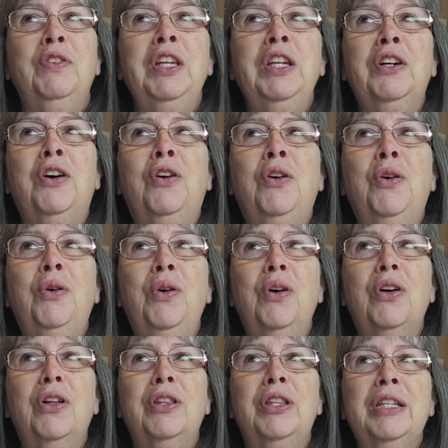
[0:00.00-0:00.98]
feel
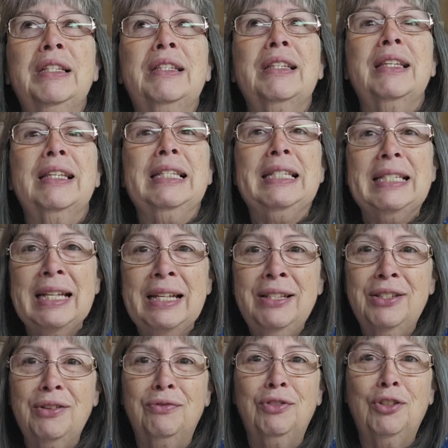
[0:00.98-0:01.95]
this
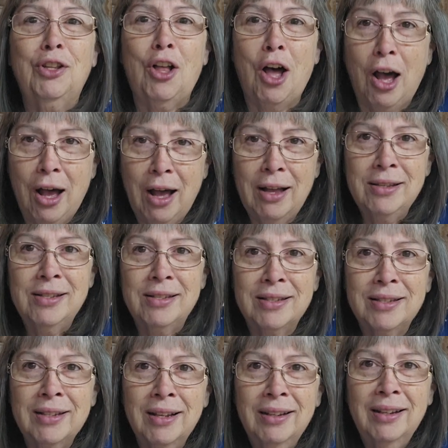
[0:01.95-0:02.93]
sense of
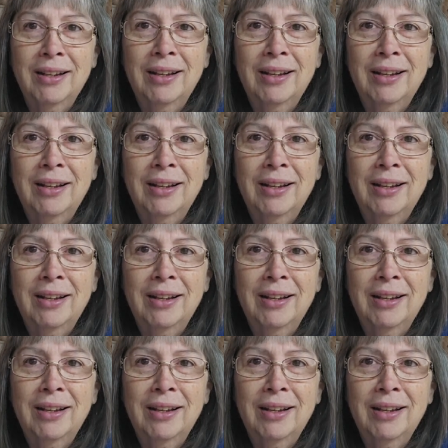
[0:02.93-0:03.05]
loss